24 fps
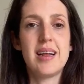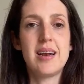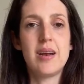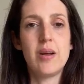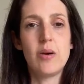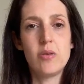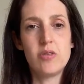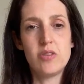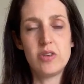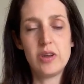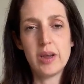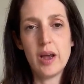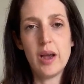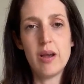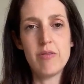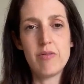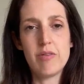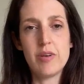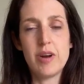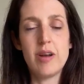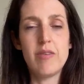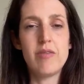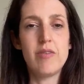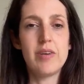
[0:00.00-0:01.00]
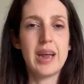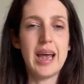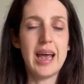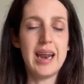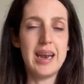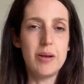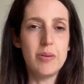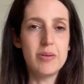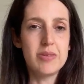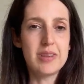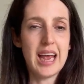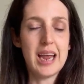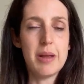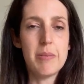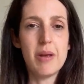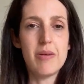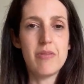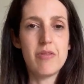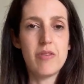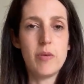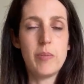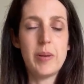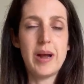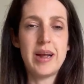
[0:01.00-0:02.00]
and I was doing over and over again it was getting a bit
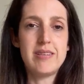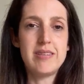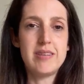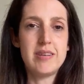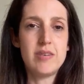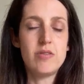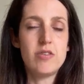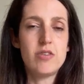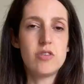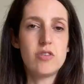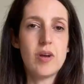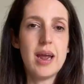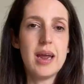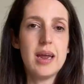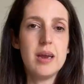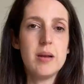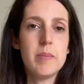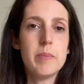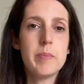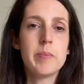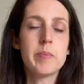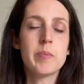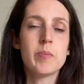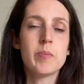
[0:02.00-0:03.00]
of a repetitive strain